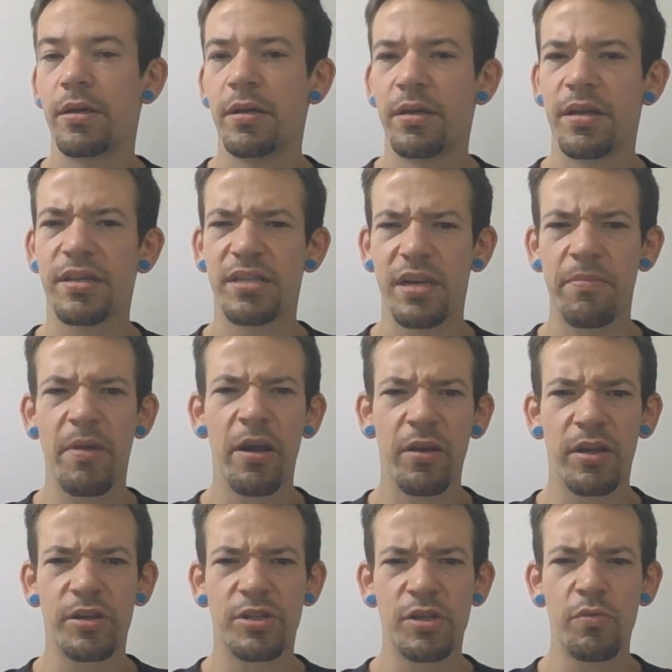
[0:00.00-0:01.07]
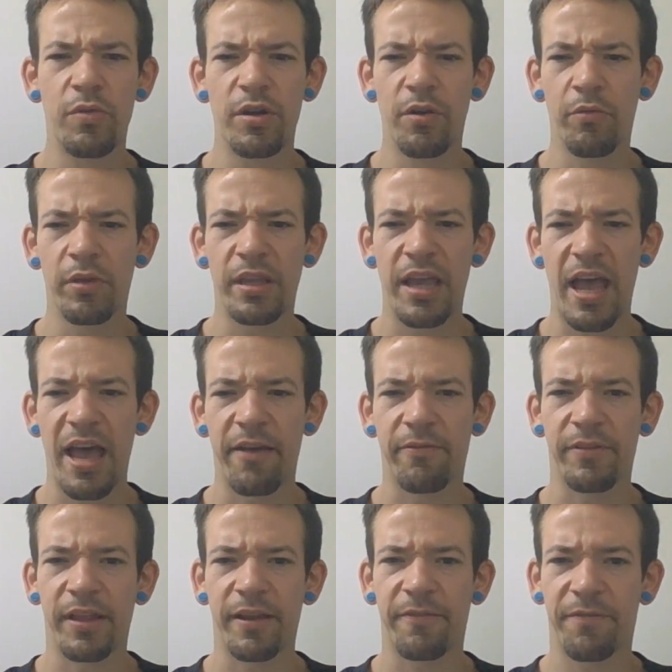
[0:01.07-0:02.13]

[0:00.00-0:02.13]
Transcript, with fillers: Because in America, too, we don't really have, like,